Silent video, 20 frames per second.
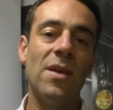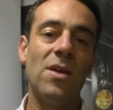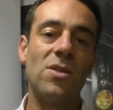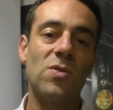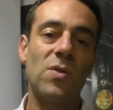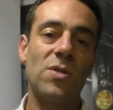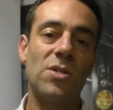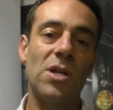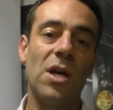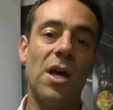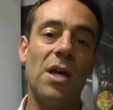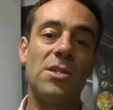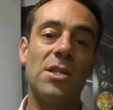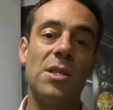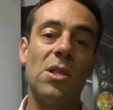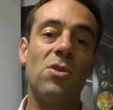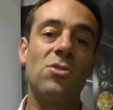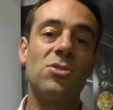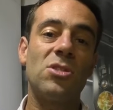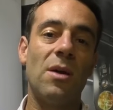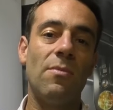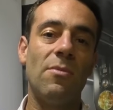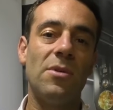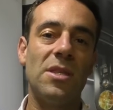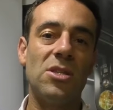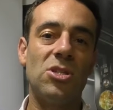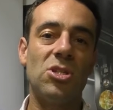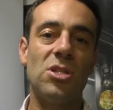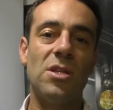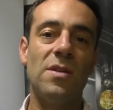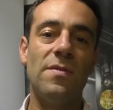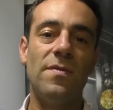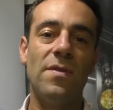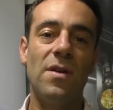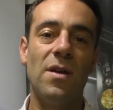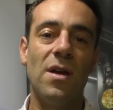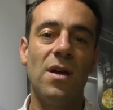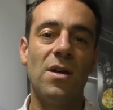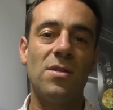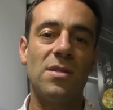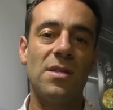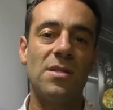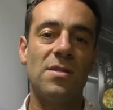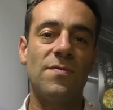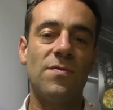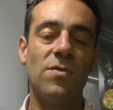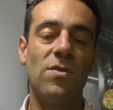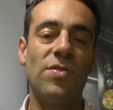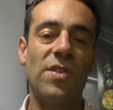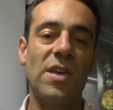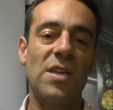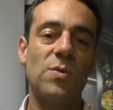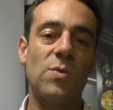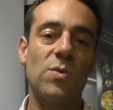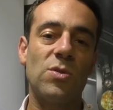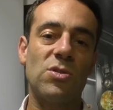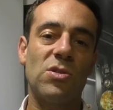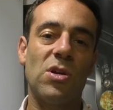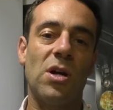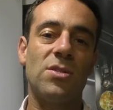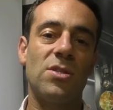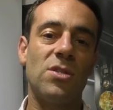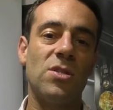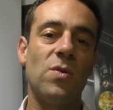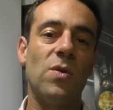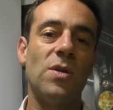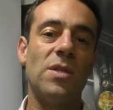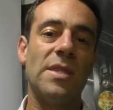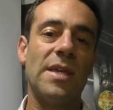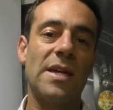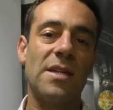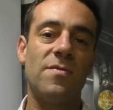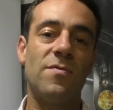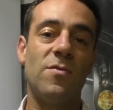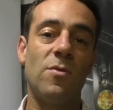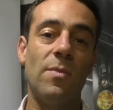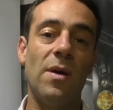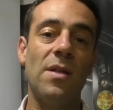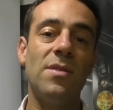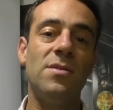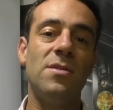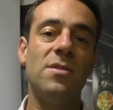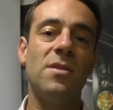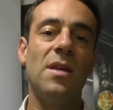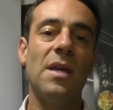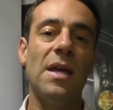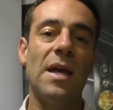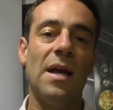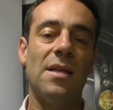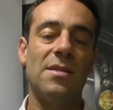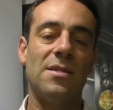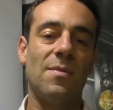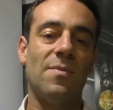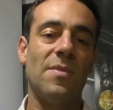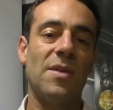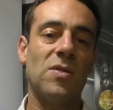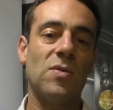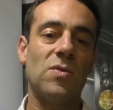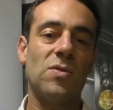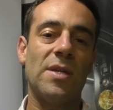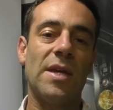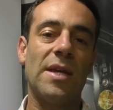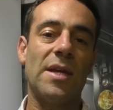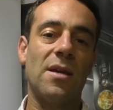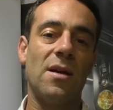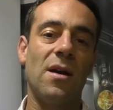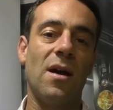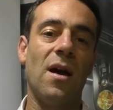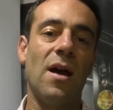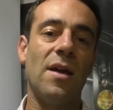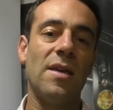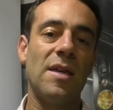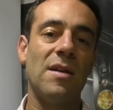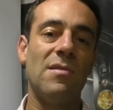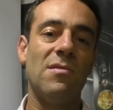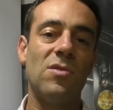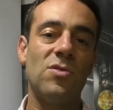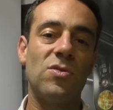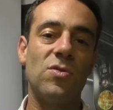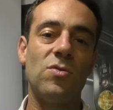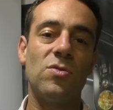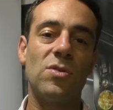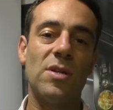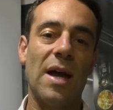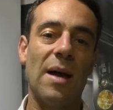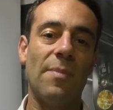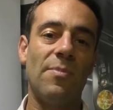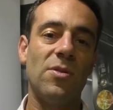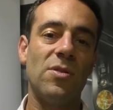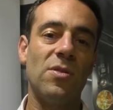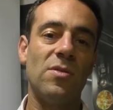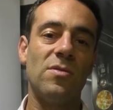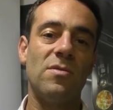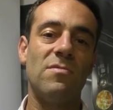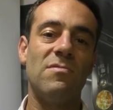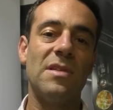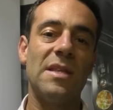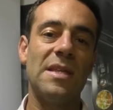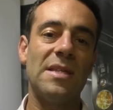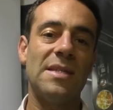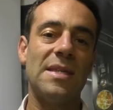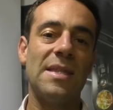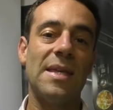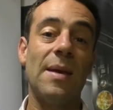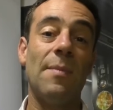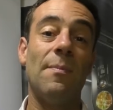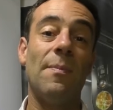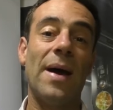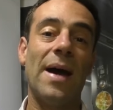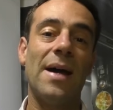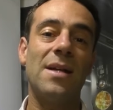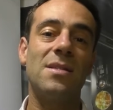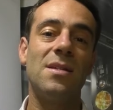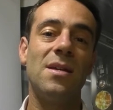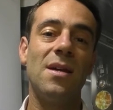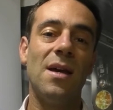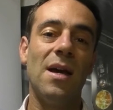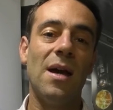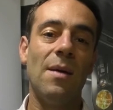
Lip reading: So it's a long-term initiative. So there's a few things we'll start to do in the next few months, and some things will take a year or two to happen and really see the impact.